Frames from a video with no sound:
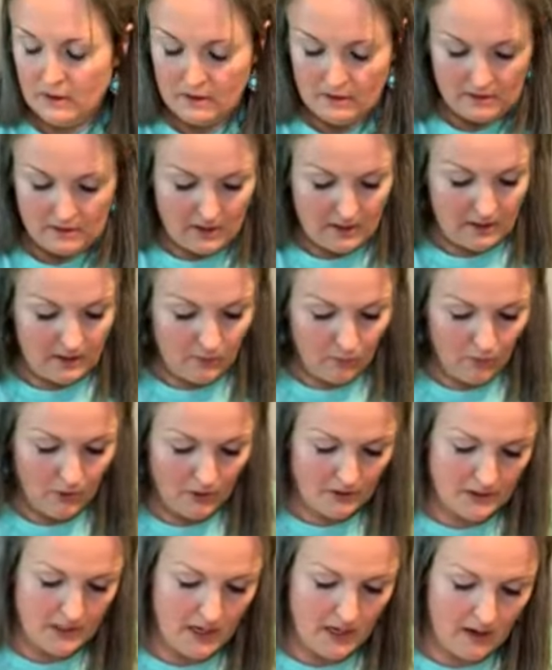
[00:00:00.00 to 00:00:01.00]
it
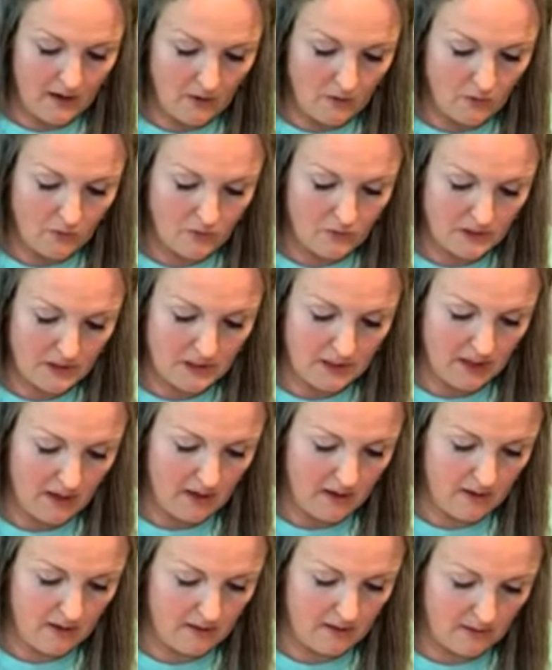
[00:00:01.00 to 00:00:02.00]
worked out,
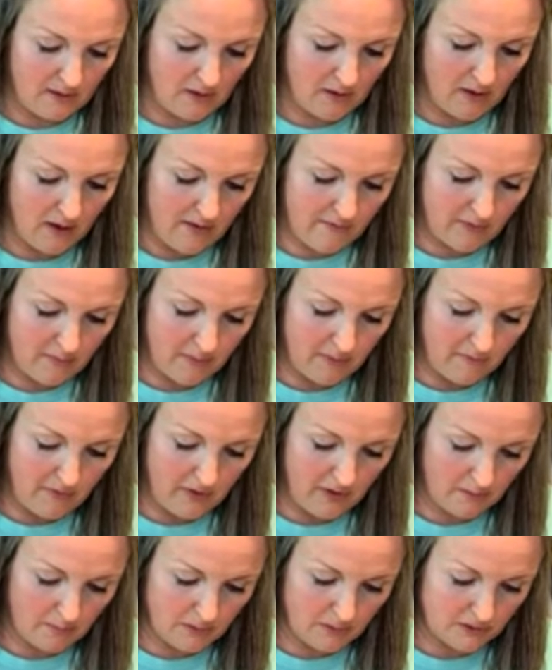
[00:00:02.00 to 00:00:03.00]
and I'll have them
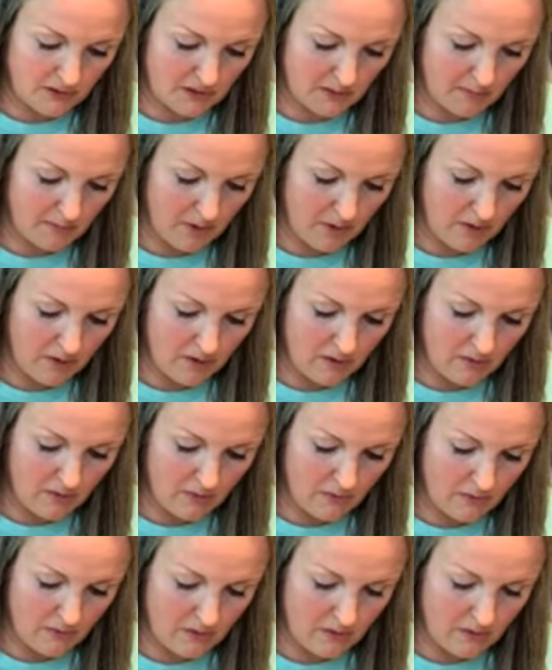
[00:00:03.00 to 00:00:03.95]
available tomorrow.